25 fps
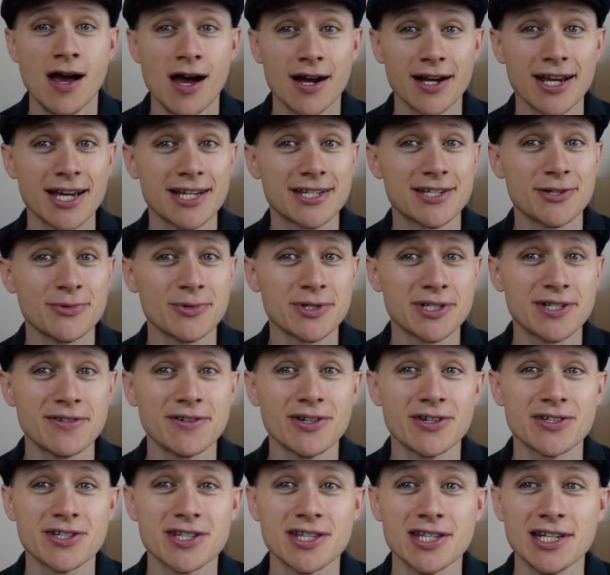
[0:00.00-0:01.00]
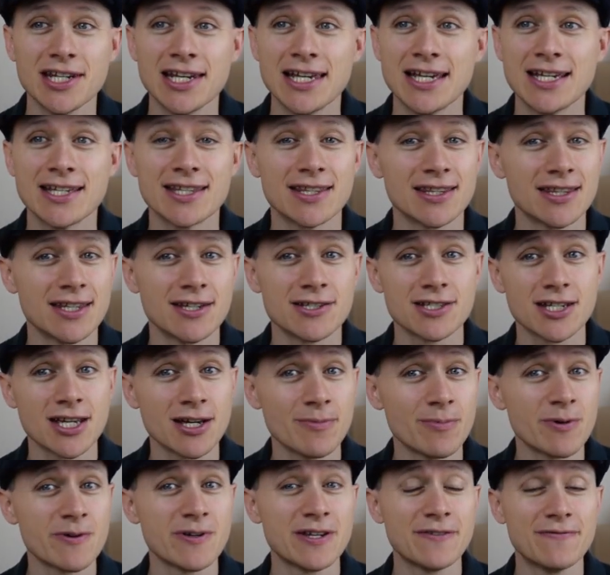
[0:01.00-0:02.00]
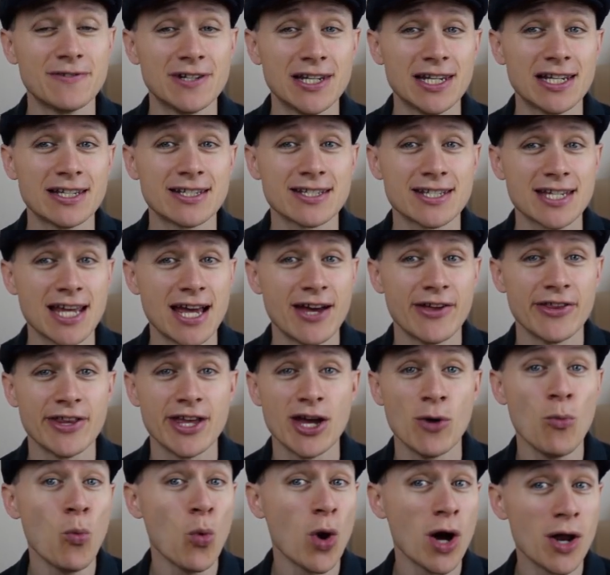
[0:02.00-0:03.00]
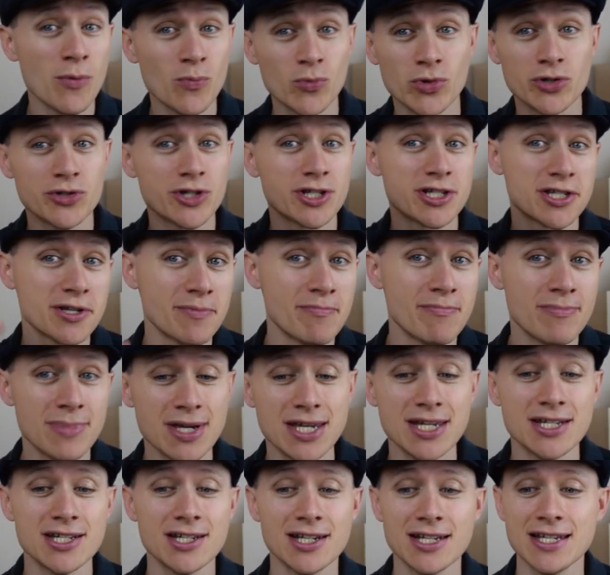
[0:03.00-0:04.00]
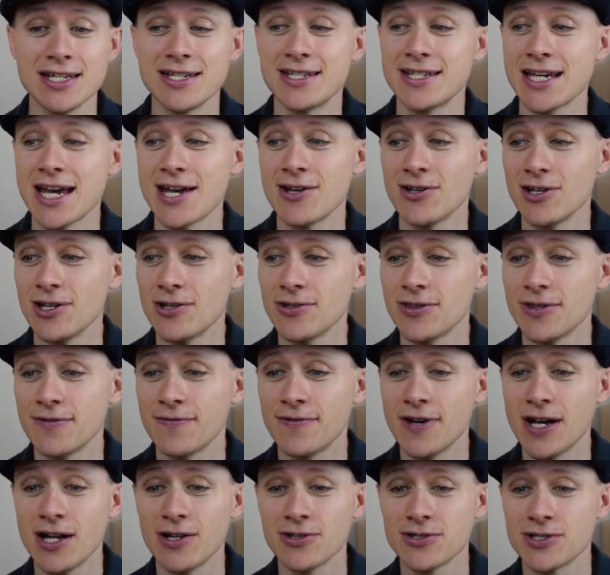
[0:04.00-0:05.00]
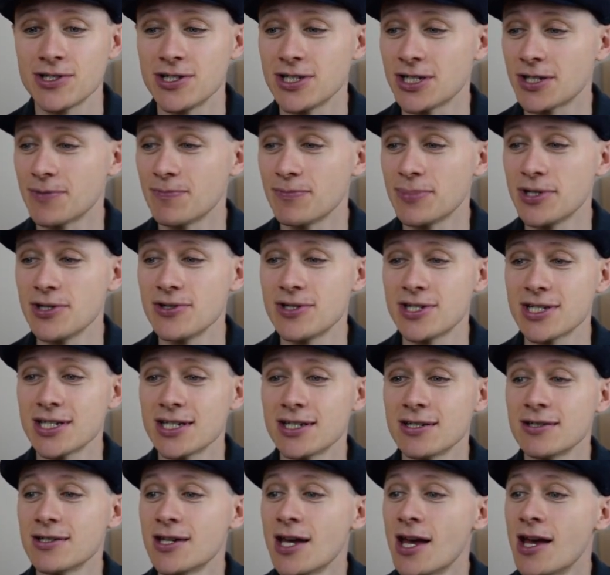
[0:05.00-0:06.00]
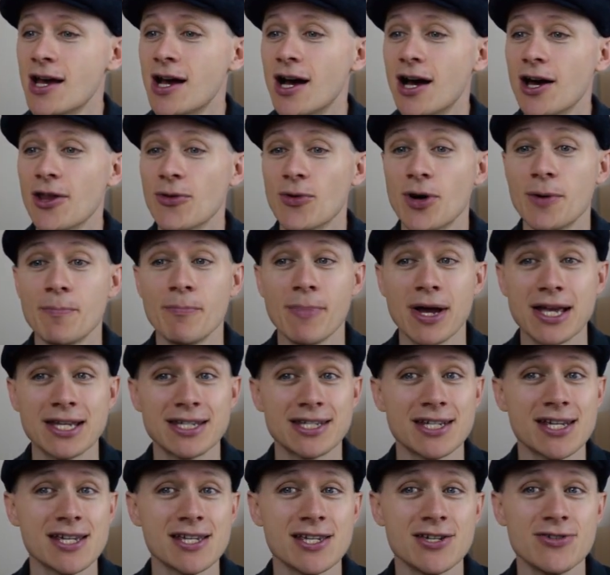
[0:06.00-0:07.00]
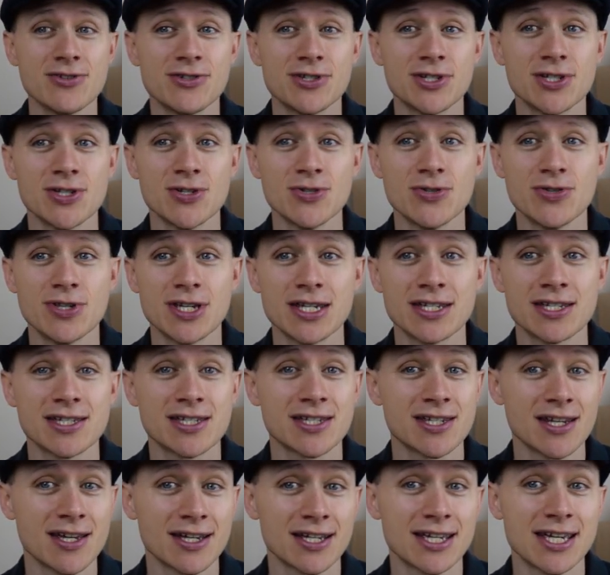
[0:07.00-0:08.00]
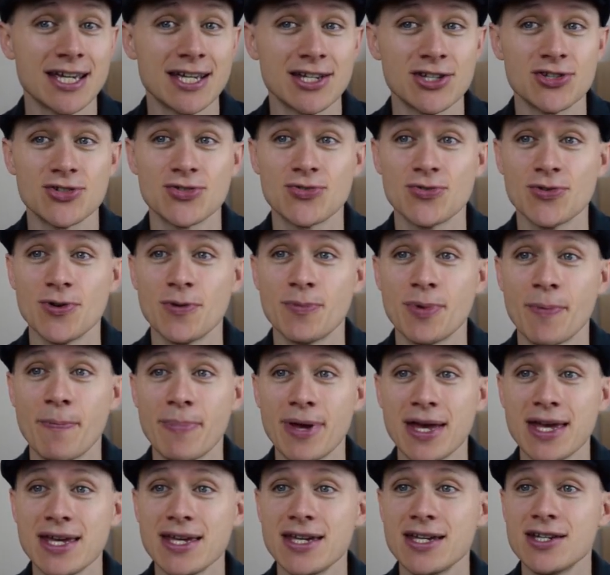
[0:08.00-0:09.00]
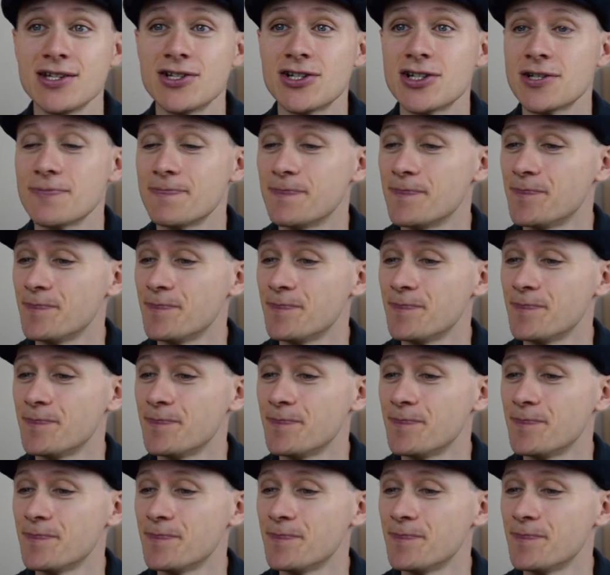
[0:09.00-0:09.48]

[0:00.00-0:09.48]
Okay, so once you've gone to the link, there's a couple of different links out there. One will just immediately download the file to your computer. Other one might take you to this King's Group page,